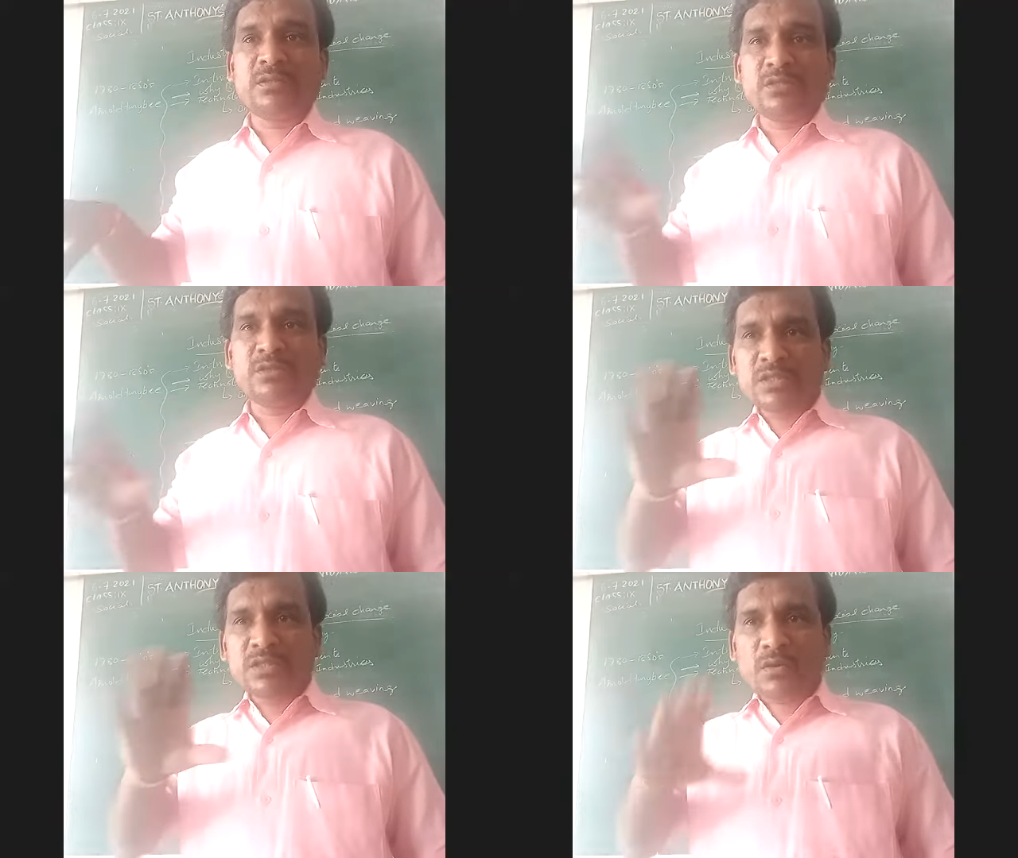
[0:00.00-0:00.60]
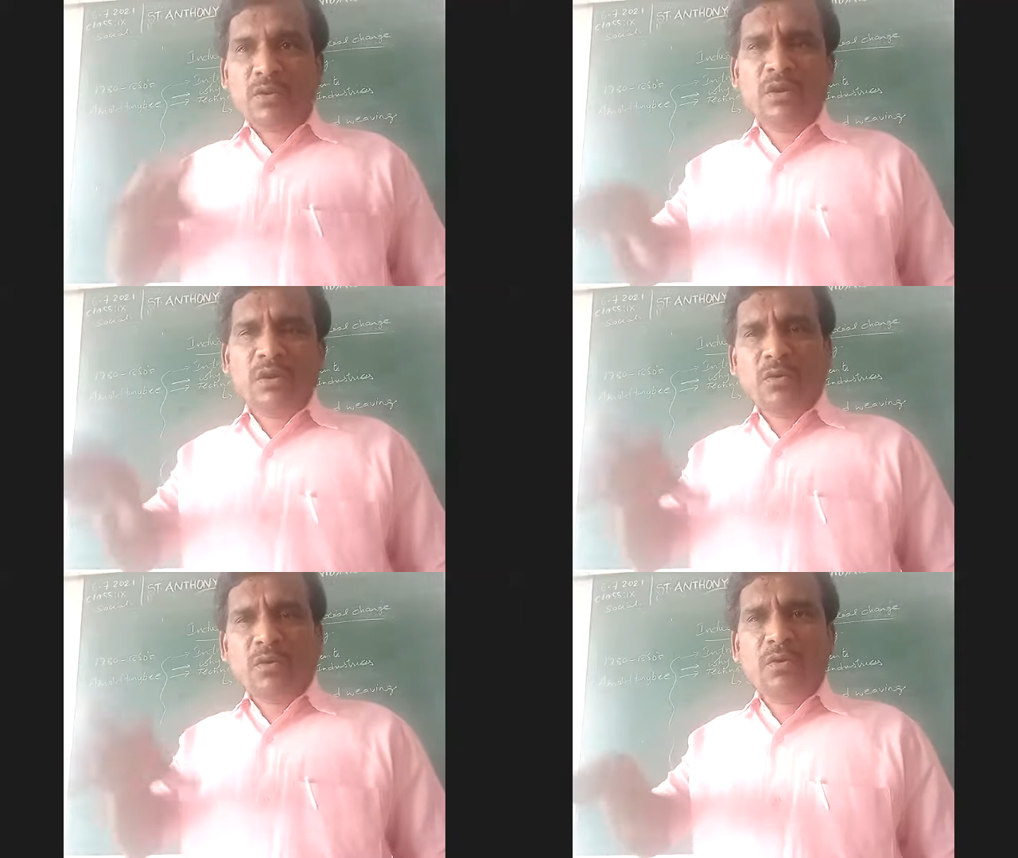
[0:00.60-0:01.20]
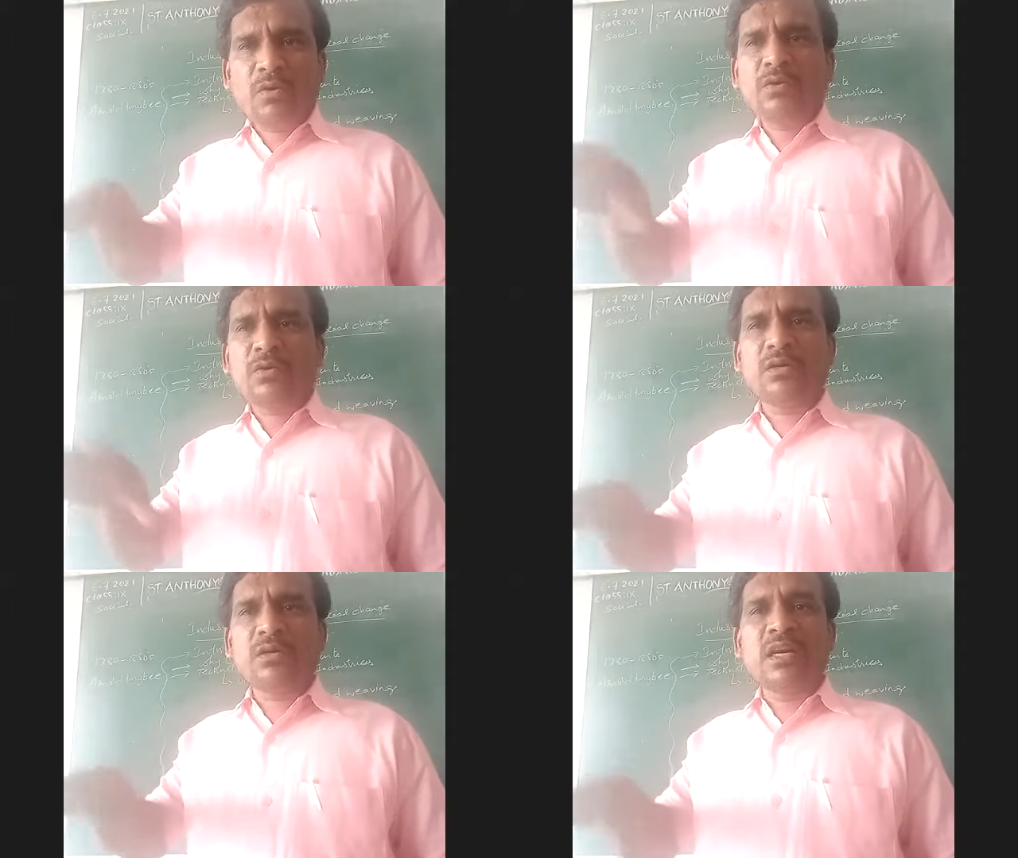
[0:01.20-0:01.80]
So these all
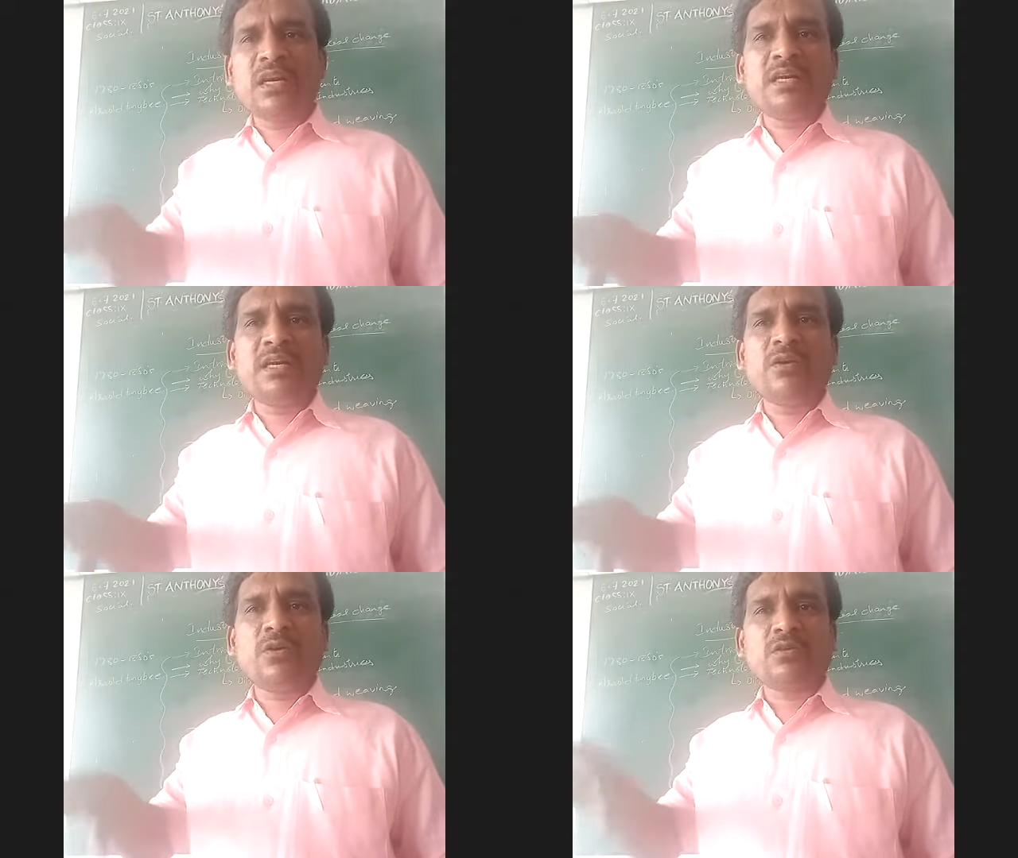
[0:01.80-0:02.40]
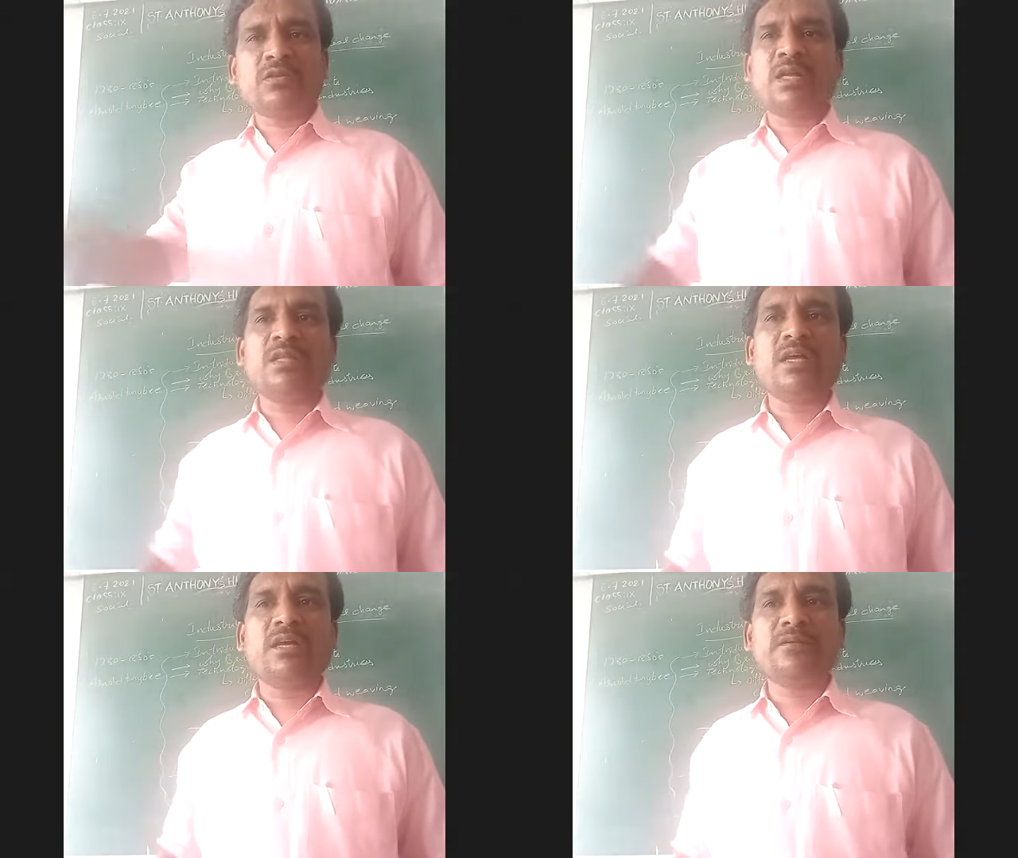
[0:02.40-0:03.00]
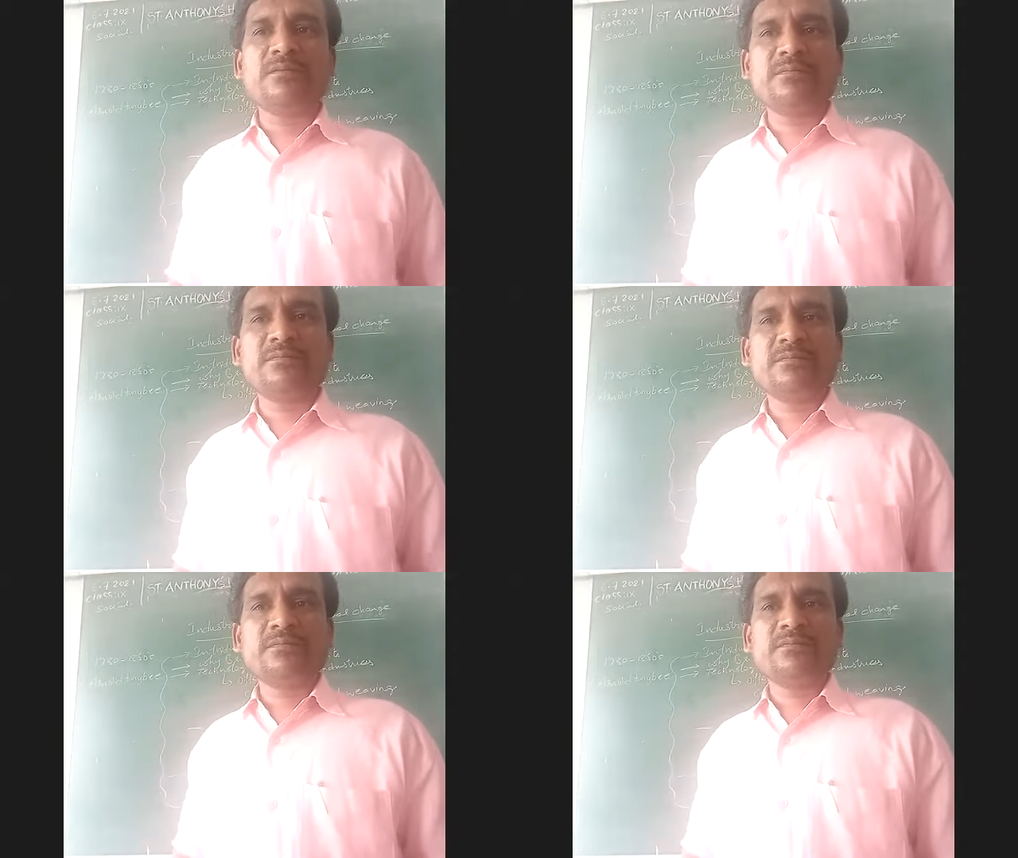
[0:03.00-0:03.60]
related laws are there.
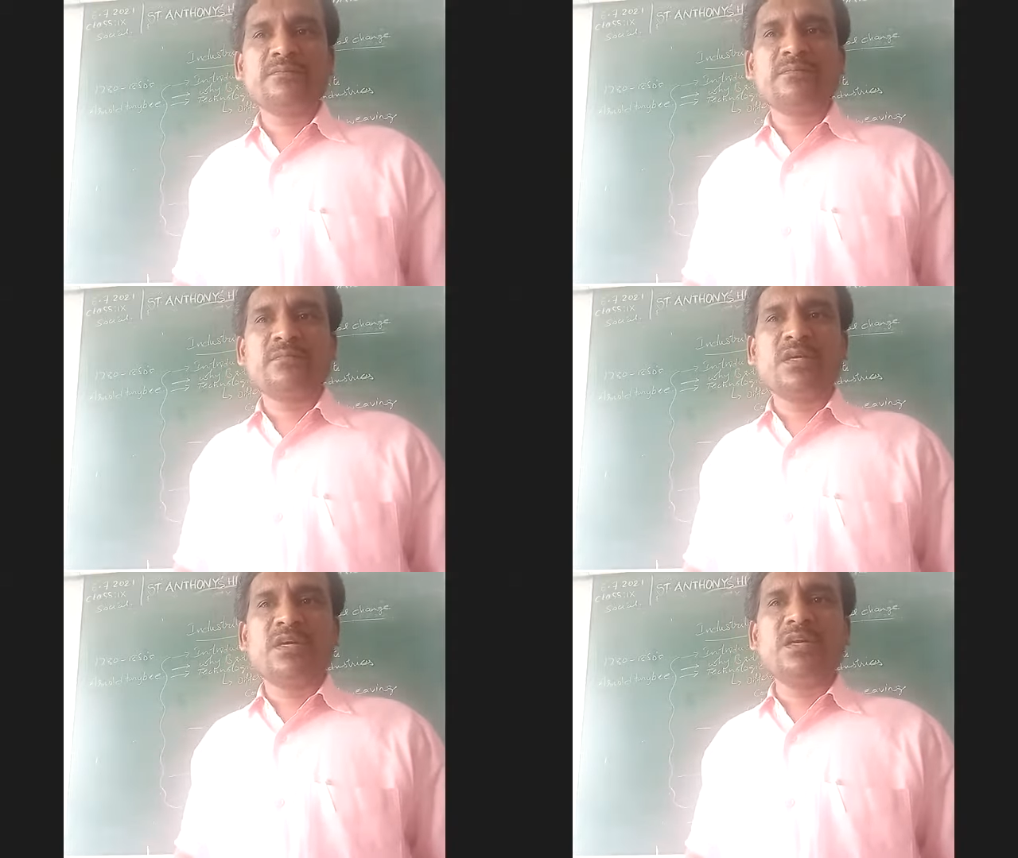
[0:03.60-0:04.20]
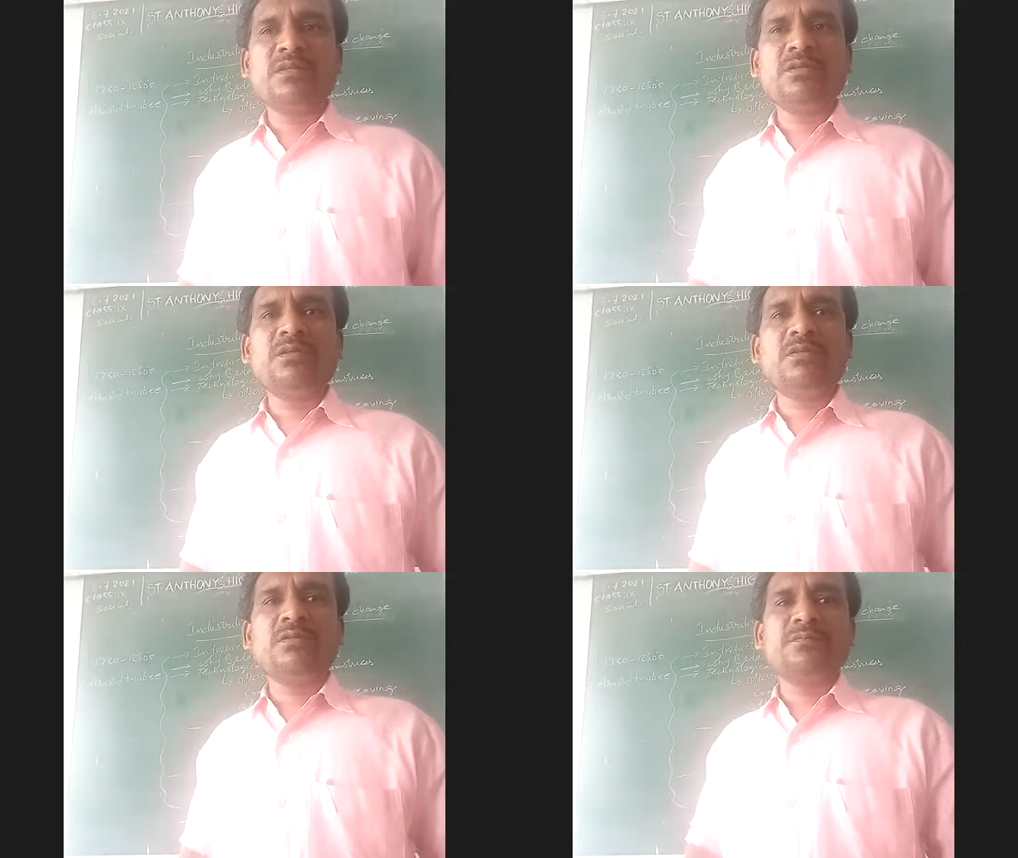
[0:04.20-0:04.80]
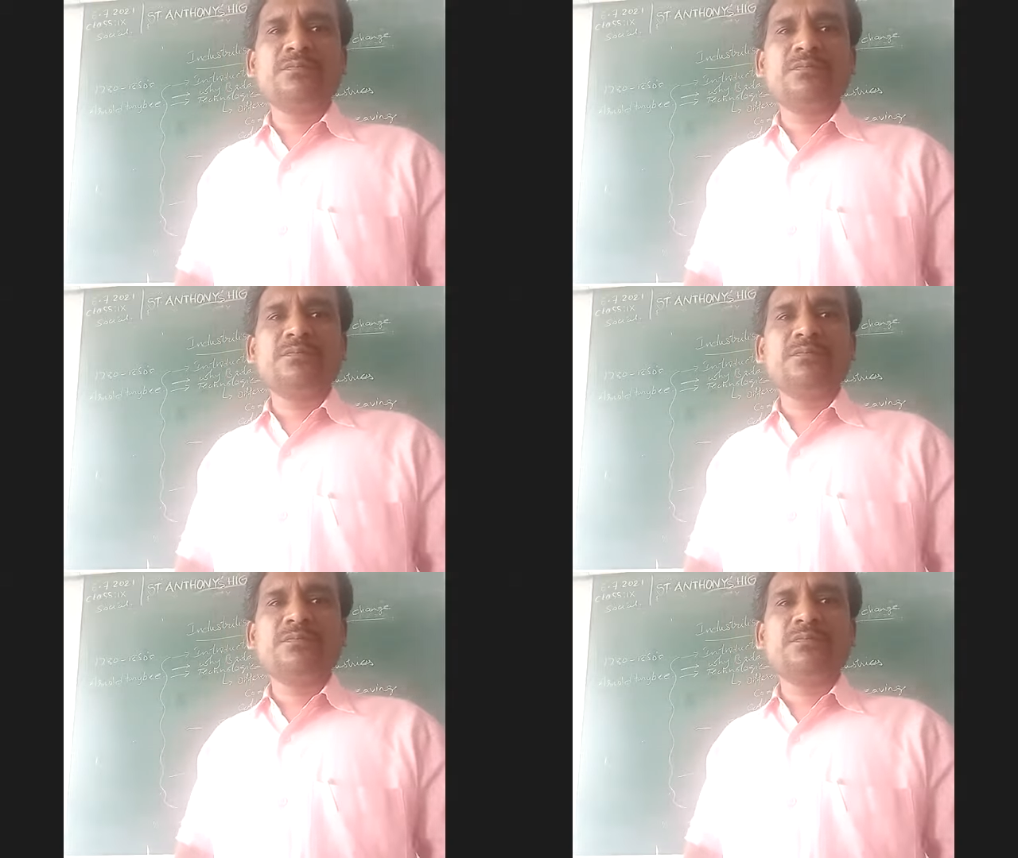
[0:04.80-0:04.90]
Understood?